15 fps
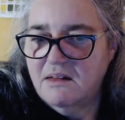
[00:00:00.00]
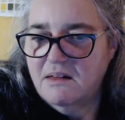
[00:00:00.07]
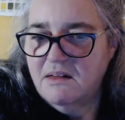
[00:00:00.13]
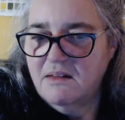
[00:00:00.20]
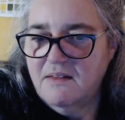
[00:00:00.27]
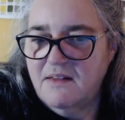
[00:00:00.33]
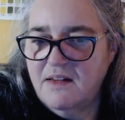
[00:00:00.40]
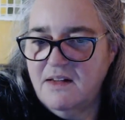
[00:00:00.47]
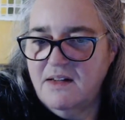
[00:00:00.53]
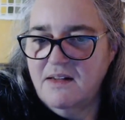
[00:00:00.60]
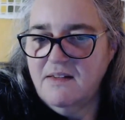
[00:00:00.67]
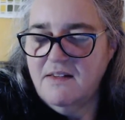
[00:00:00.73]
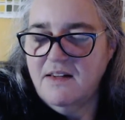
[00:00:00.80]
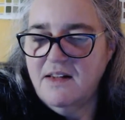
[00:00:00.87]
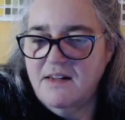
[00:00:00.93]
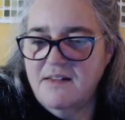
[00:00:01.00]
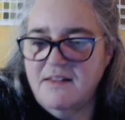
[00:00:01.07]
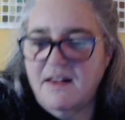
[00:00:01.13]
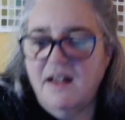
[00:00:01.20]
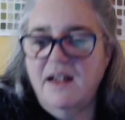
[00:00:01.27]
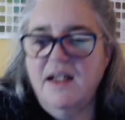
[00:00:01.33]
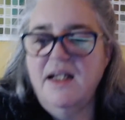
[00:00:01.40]
Cindy says,
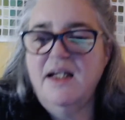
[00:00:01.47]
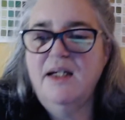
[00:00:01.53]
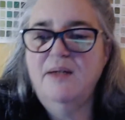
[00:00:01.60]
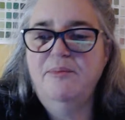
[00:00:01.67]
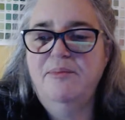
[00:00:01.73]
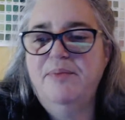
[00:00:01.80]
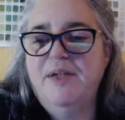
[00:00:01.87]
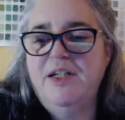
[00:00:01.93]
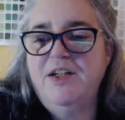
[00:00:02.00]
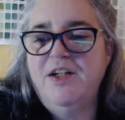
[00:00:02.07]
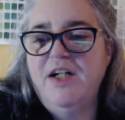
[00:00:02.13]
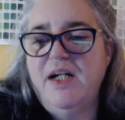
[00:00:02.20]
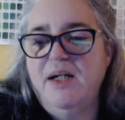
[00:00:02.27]
I add butter